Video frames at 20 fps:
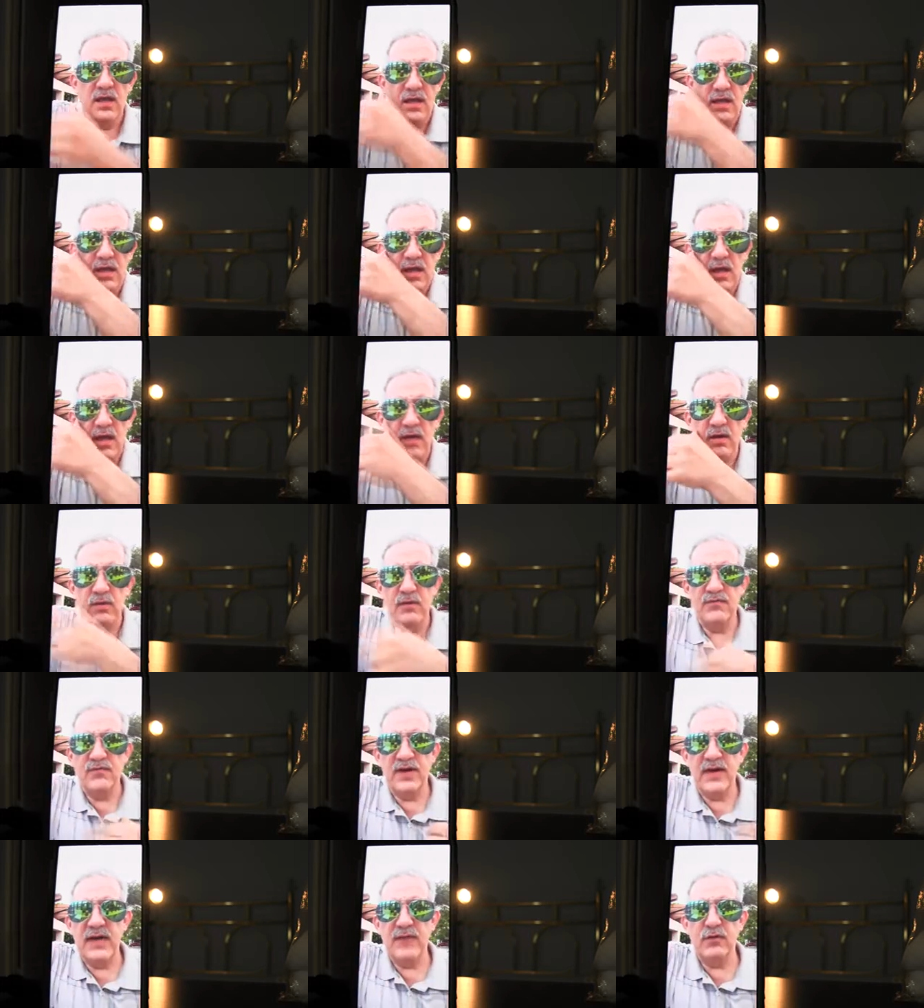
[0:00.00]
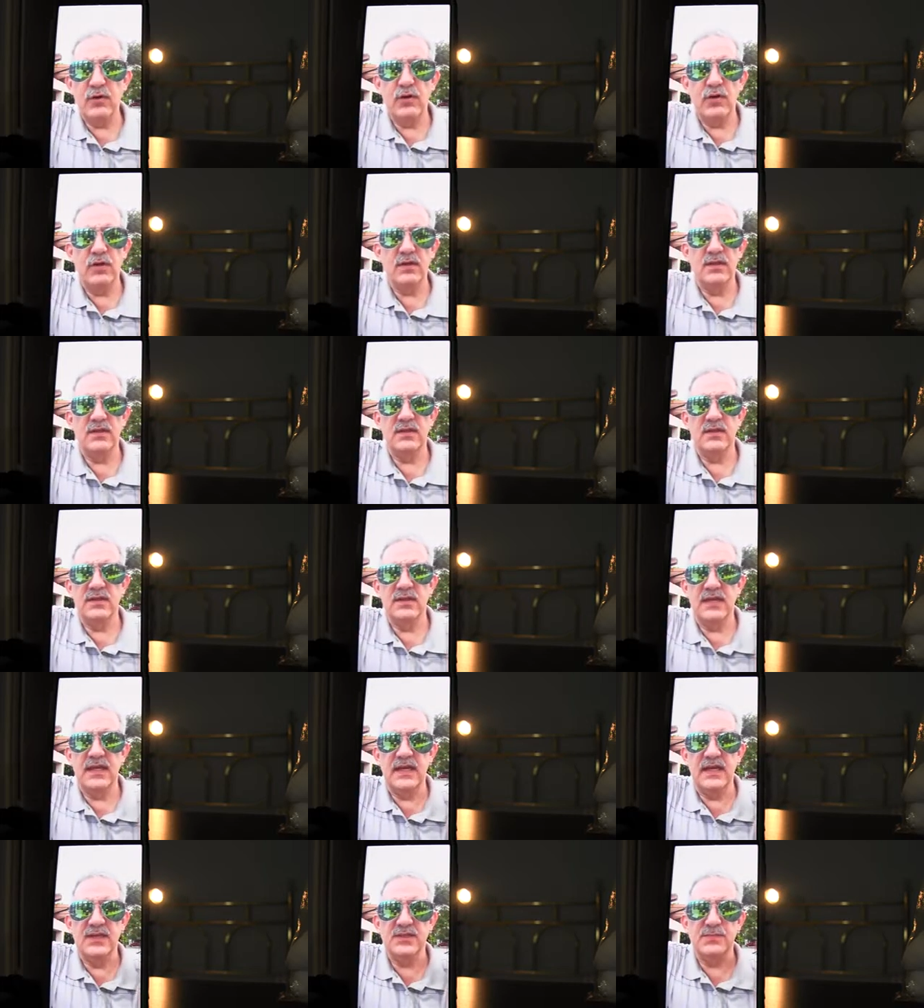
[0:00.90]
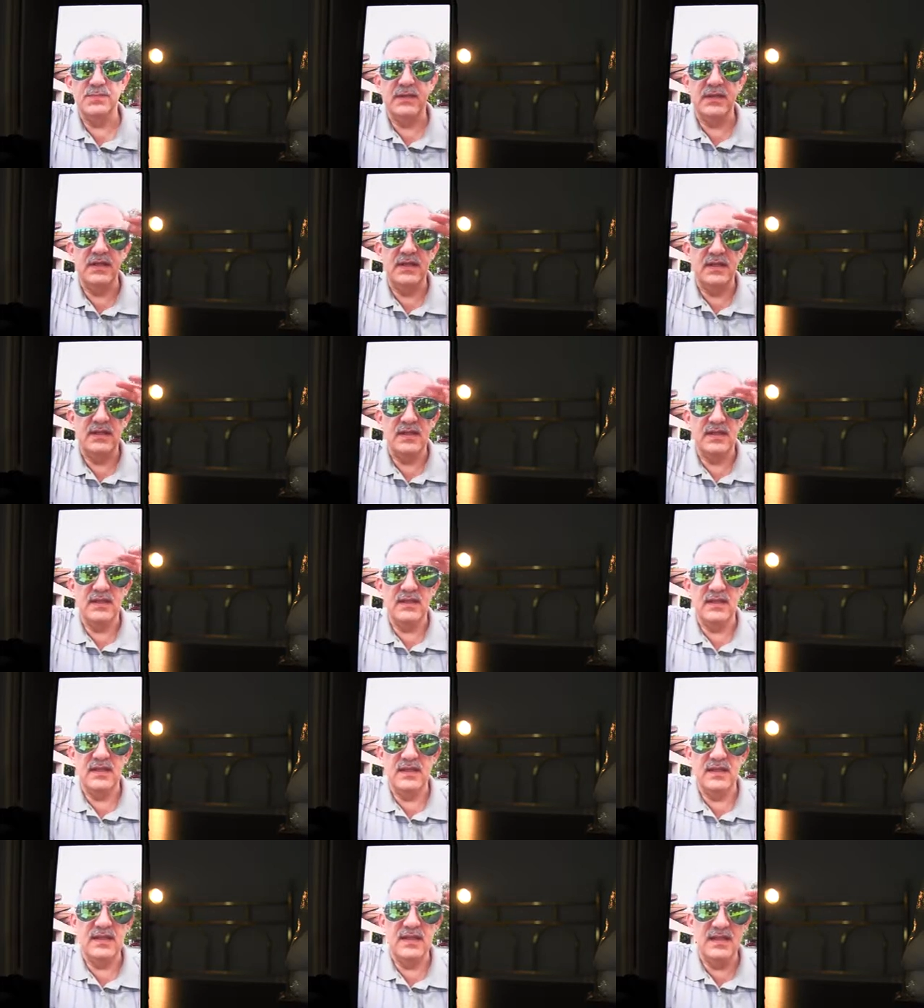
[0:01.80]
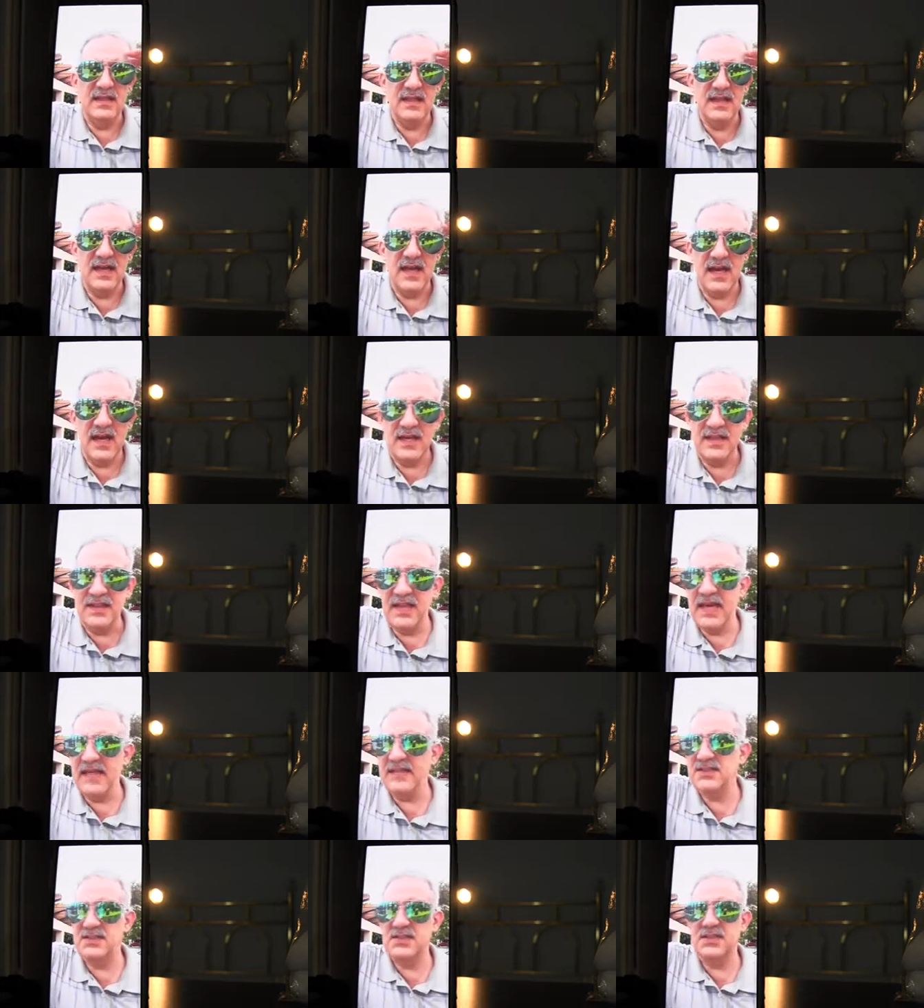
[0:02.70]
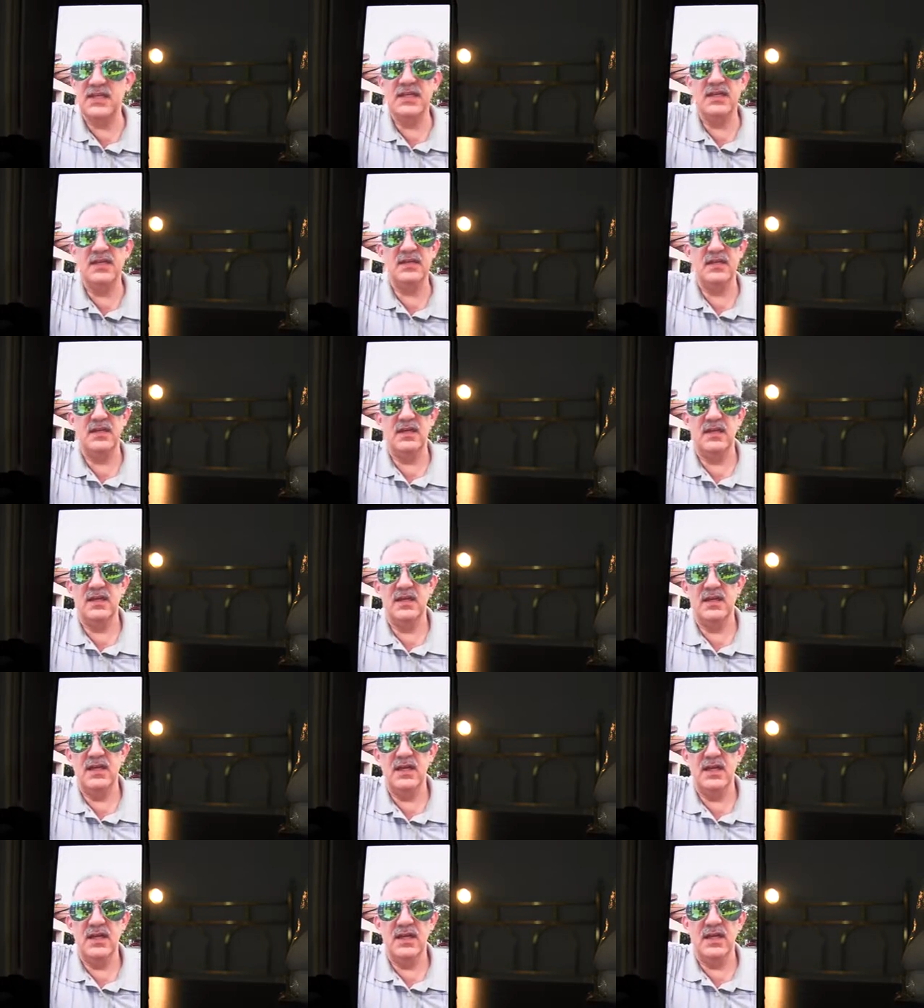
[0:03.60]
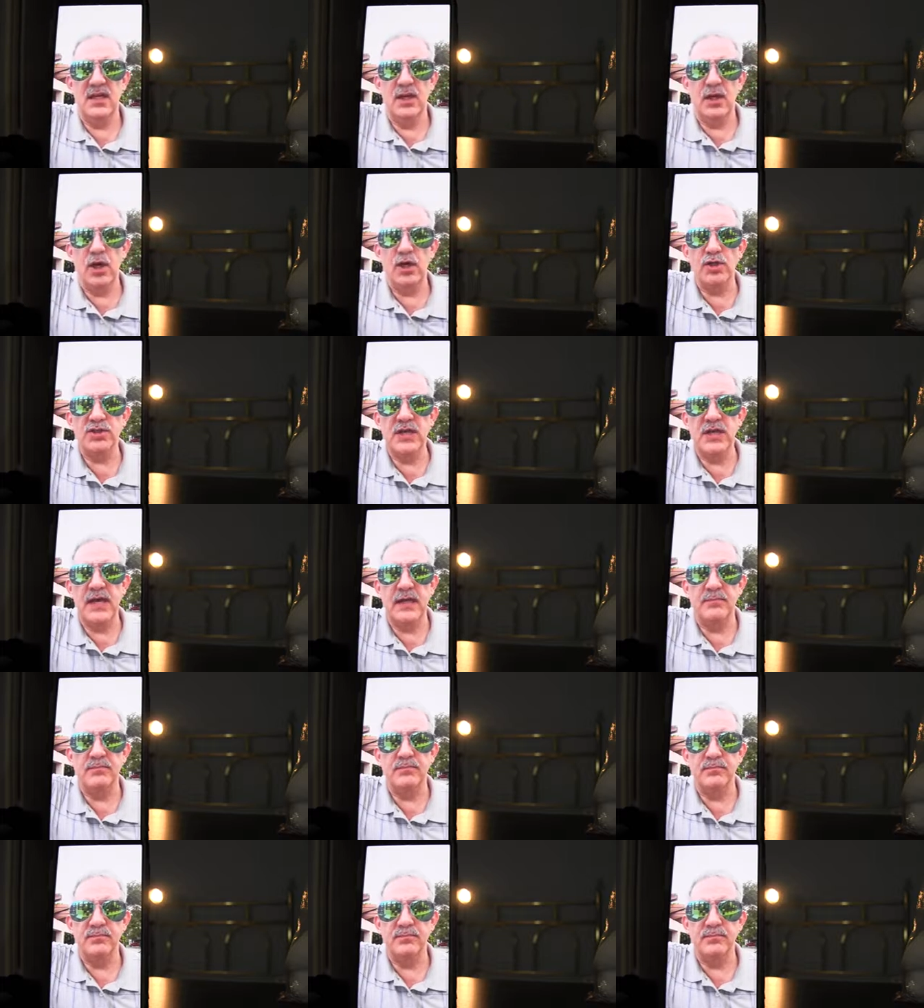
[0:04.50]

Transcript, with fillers: A revival that has been not seen in a long time.